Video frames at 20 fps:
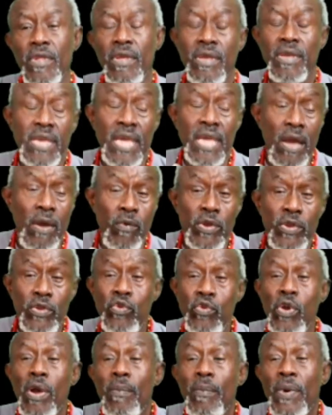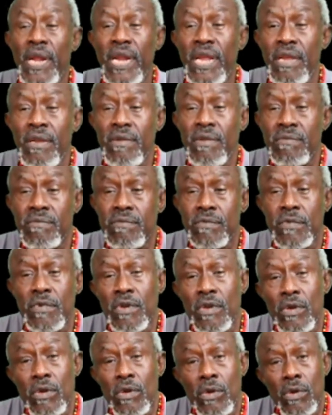Yeah, we knew about it.
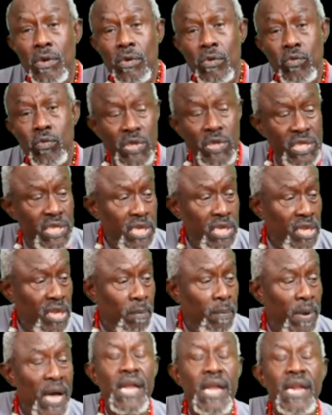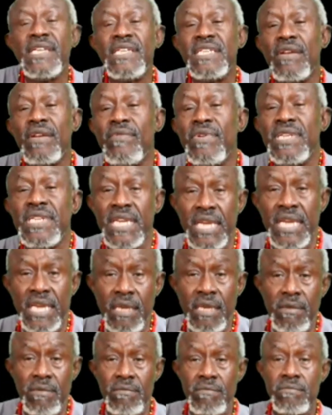We see the bodies every day
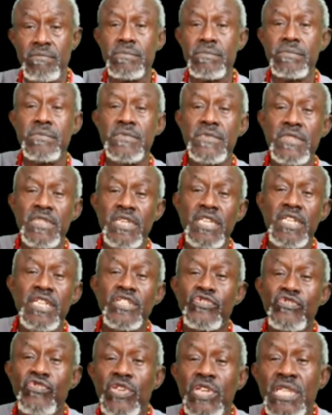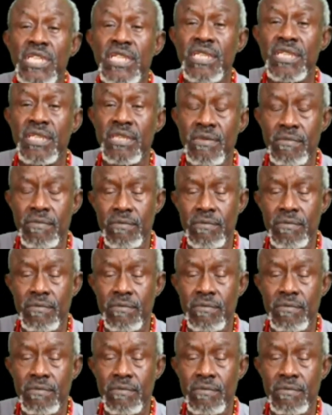in the streets.